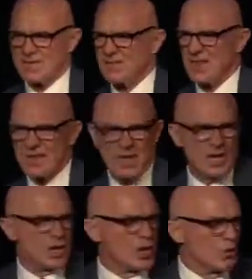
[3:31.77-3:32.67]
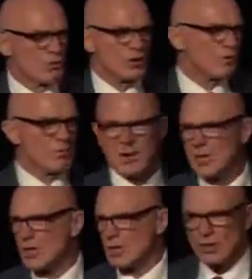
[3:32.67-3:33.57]
They think, we're
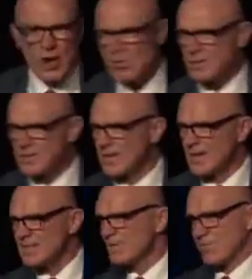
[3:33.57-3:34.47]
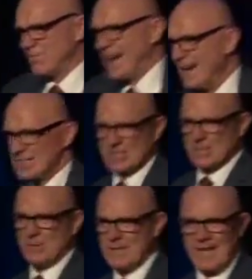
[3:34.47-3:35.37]
already going as fast
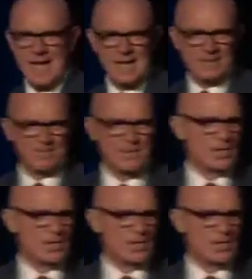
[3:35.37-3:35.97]
as we can.